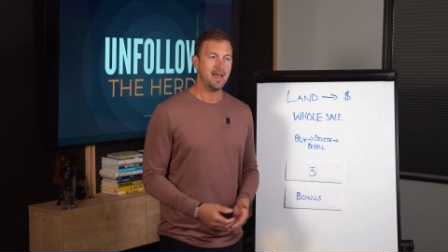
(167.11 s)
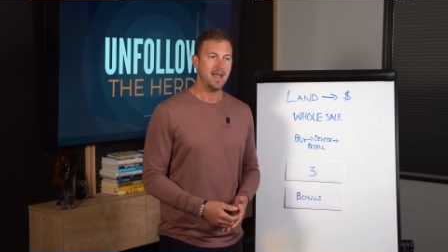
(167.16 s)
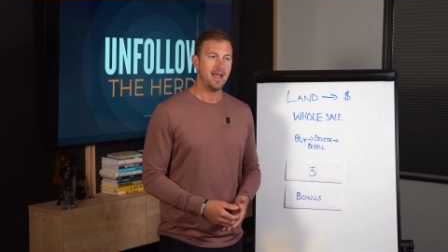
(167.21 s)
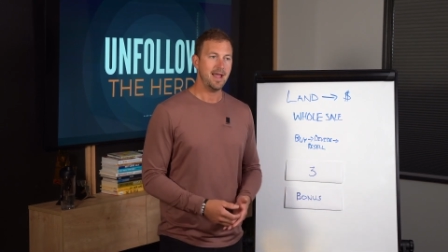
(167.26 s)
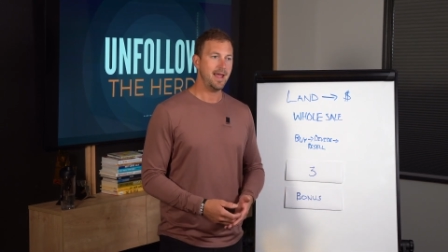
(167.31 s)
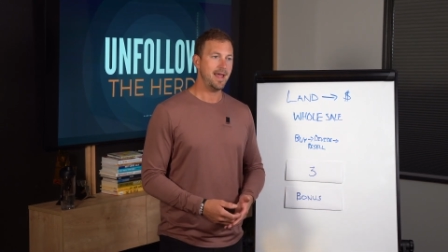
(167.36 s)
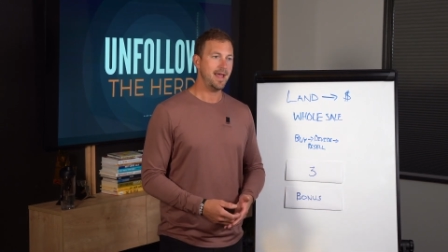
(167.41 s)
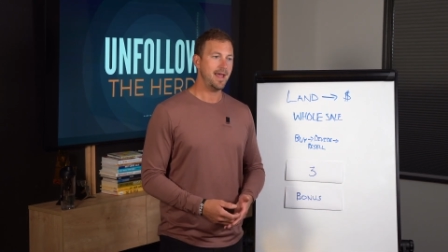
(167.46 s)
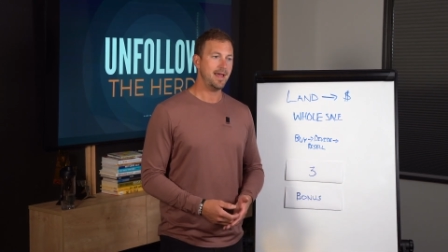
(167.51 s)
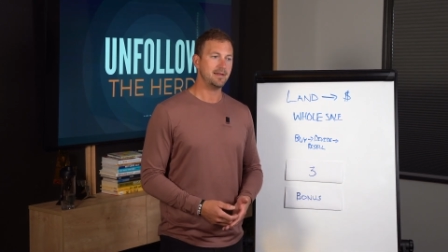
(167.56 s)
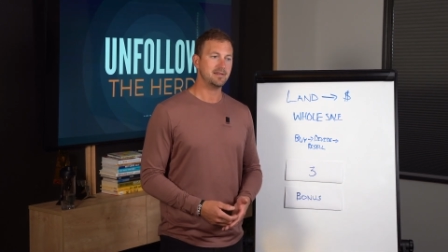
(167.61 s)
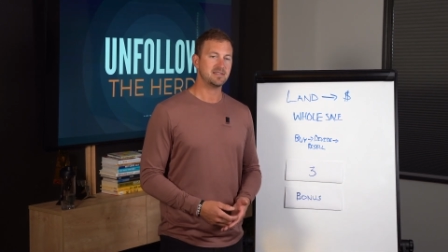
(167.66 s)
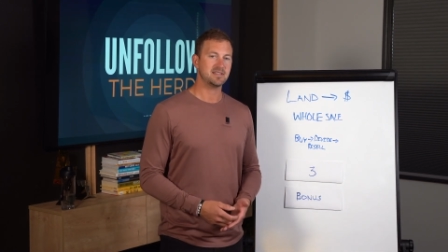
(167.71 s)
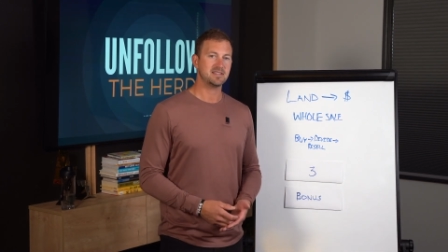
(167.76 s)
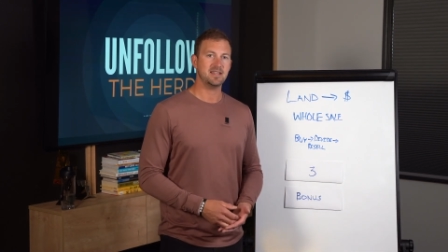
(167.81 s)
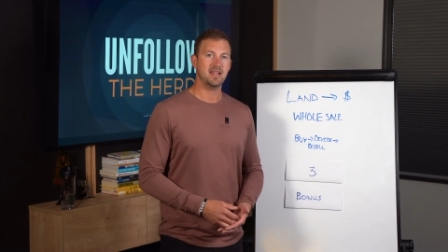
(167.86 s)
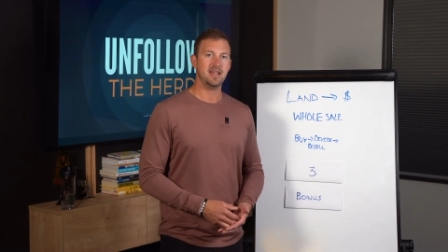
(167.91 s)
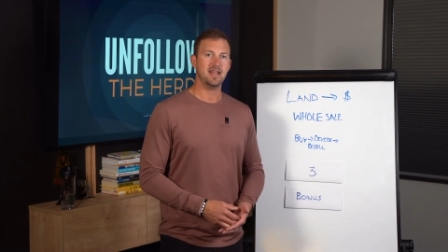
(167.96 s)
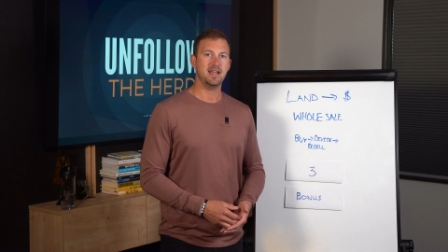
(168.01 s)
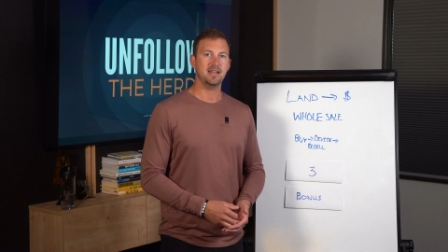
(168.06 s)
and
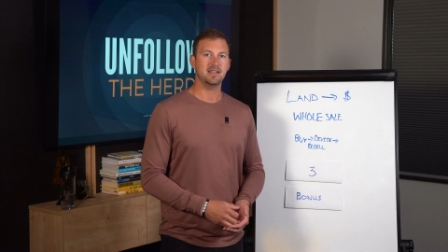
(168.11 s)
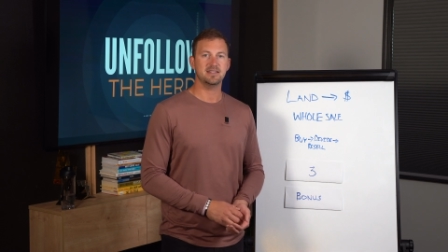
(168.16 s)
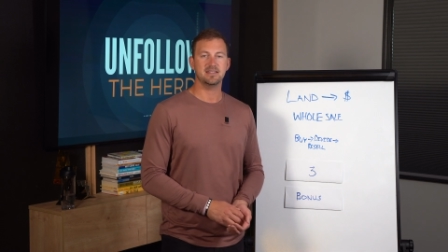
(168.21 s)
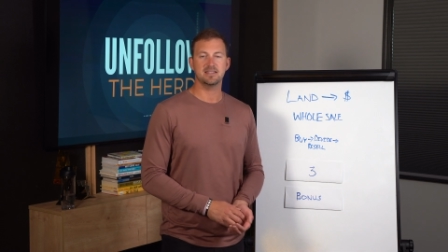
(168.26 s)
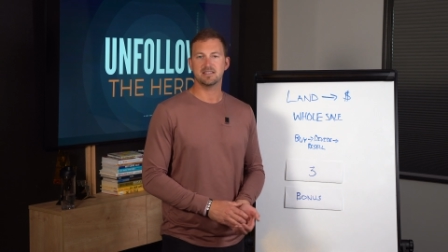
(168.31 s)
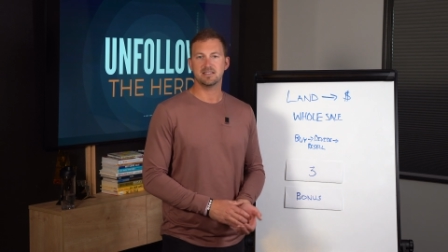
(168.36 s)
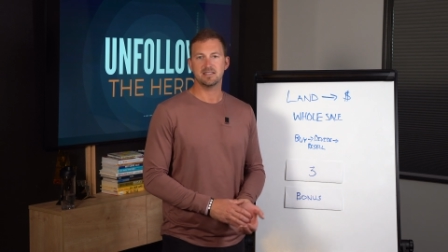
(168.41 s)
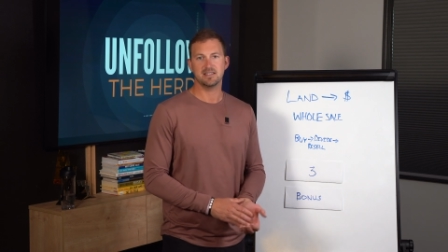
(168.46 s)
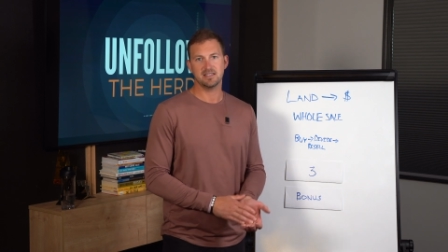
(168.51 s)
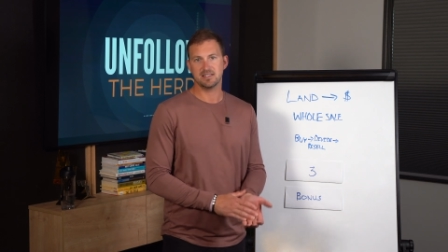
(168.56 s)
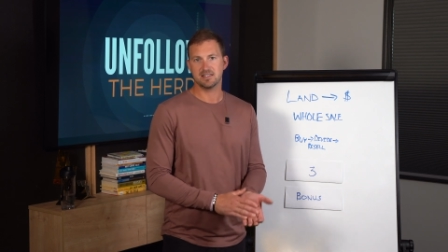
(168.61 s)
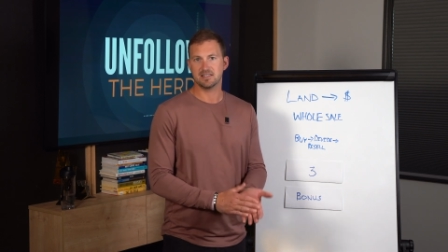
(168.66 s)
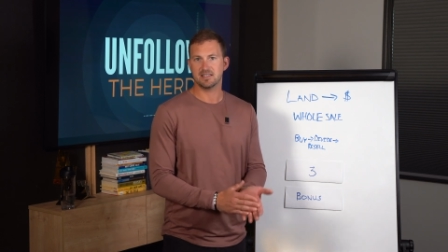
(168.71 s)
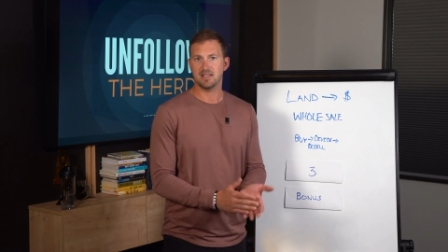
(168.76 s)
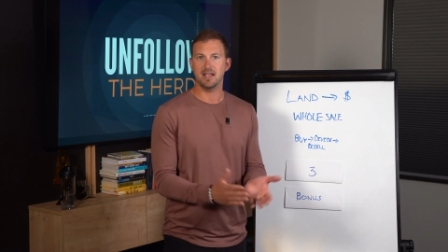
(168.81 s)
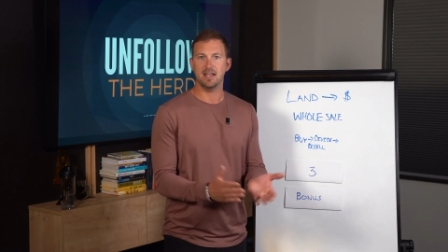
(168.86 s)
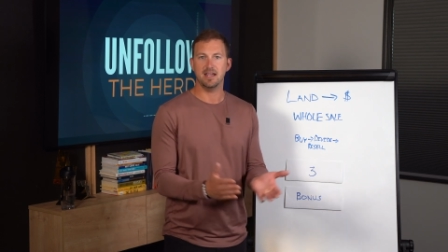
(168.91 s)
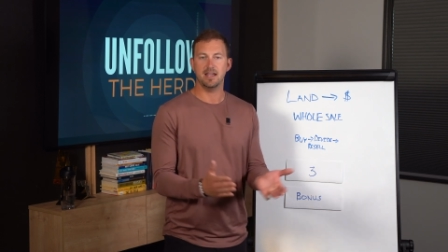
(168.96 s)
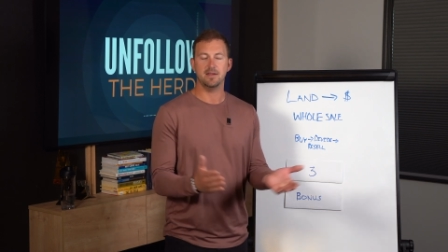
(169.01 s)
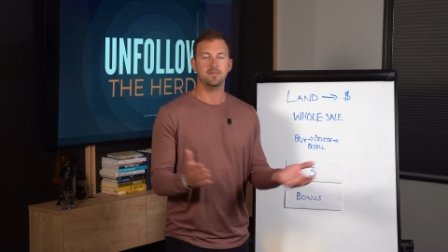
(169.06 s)
say this is
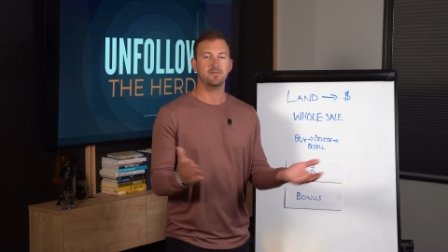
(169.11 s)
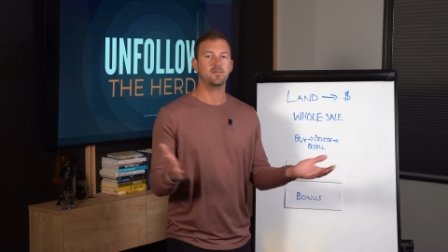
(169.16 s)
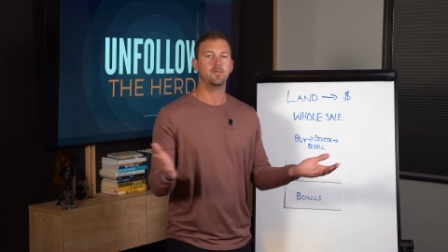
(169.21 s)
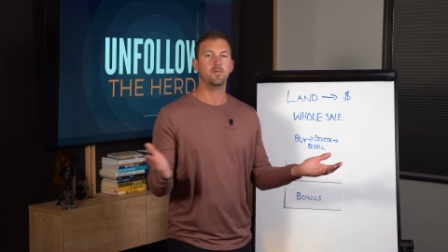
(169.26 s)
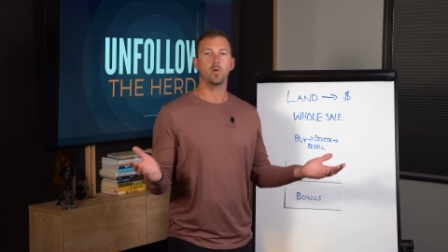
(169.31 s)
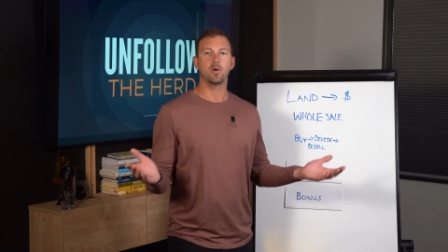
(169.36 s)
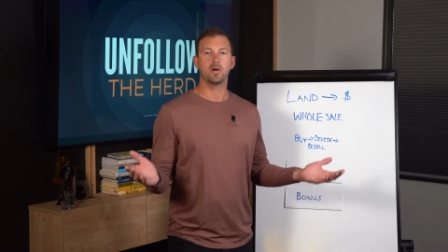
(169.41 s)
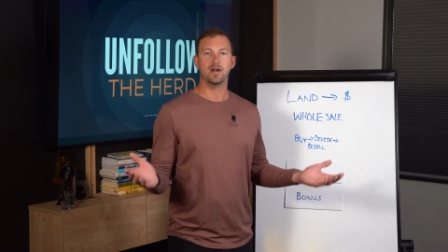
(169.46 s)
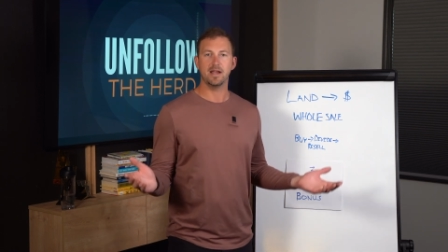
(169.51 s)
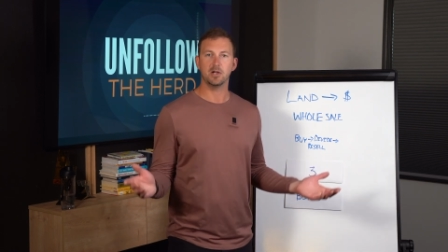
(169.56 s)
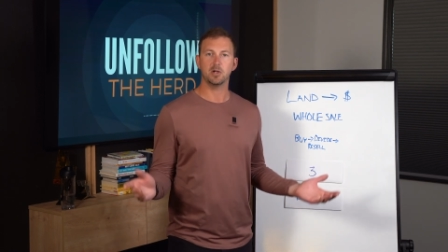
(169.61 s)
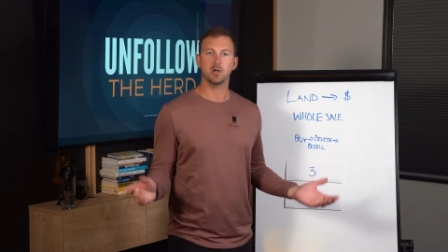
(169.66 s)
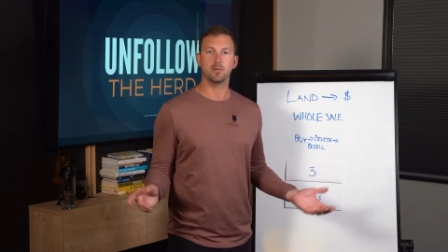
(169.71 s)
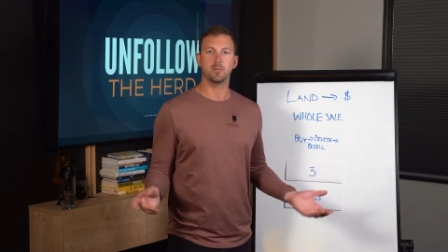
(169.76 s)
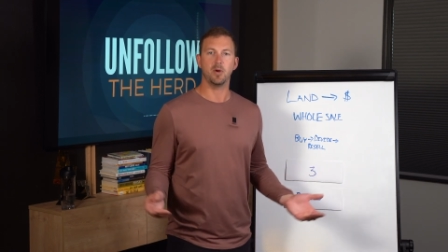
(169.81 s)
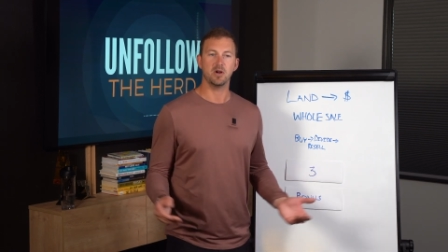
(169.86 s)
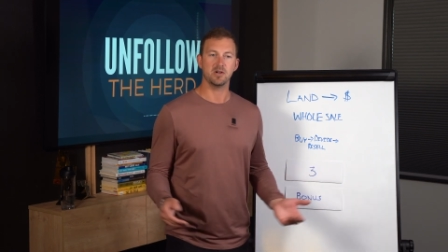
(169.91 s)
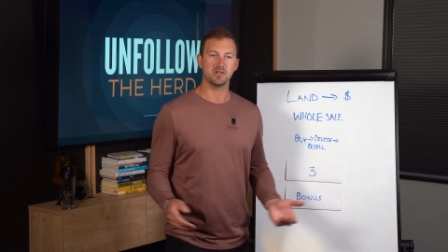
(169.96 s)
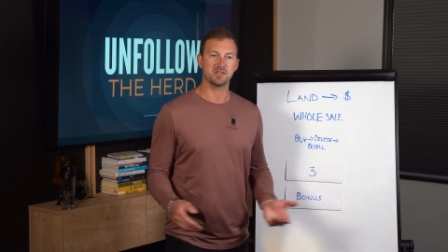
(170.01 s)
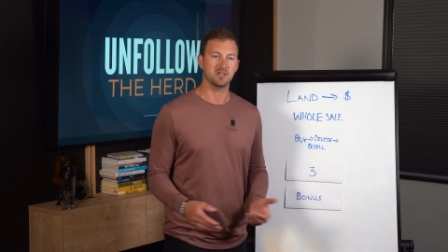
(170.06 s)
a 4-acre
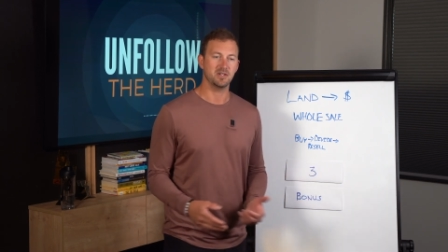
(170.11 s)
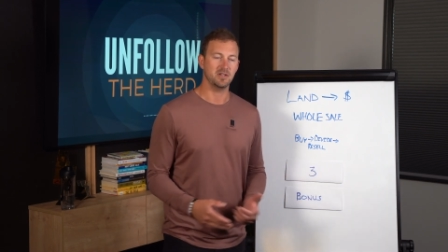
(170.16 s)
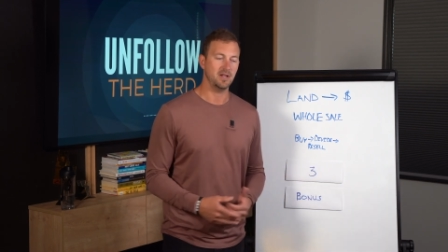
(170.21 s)
parcel.